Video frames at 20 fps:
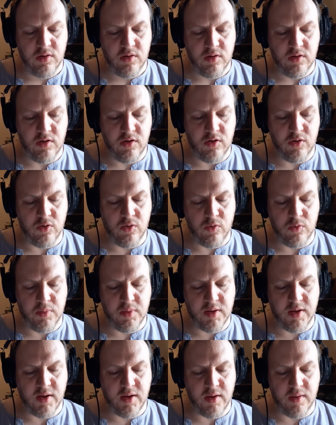Dew
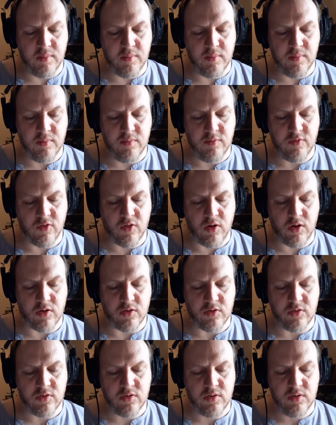became
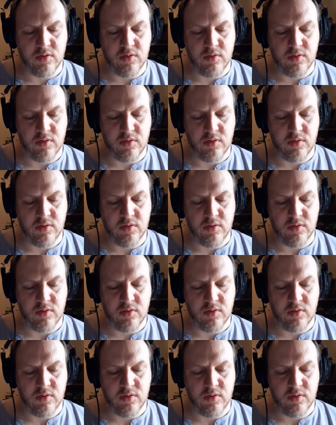frost.